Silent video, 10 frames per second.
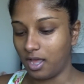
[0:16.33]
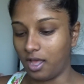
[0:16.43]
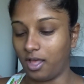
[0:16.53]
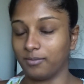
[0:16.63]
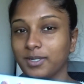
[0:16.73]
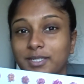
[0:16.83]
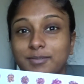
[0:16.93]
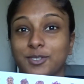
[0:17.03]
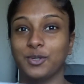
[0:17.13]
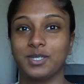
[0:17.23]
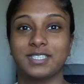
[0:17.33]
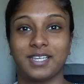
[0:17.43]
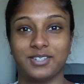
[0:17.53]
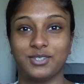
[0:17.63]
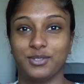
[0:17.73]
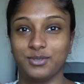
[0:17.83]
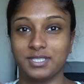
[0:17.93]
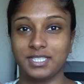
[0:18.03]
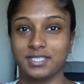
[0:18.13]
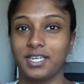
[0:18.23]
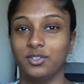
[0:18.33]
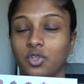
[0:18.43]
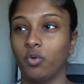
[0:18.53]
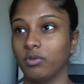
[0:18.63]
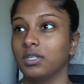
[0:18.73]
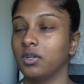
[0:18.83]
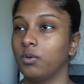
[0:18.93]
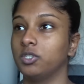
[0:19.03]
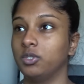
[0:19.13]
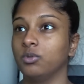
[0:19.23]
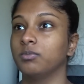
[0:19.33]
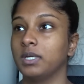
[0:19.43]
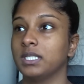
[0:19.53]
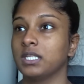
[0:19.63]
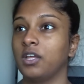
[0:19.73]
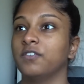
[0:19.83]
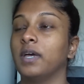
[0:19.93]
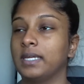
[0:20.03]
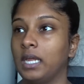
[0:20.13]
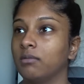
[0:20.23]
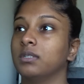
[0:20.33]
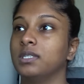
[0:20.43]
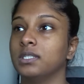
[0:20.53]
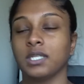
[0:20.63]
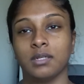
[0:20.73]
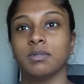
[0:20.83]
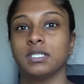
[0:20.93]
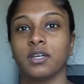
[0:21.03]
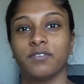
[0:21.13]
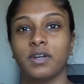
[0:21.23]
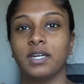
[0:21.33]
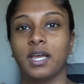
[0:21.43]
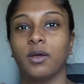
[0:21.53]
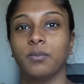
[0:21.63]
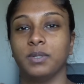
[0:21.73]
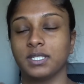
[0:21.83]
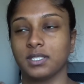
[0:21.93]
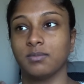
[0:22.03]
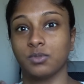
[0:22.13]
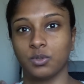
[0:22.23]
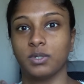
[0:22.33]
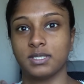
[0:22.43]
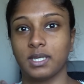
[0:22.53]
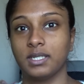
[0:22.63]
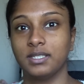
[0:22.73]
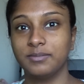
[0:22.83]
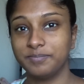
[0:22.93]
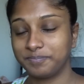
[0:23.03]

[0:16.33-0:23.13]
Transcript: I am so excited to use this. I don't really know what to do with myself. I can't really contain myself right now because I'm so excited.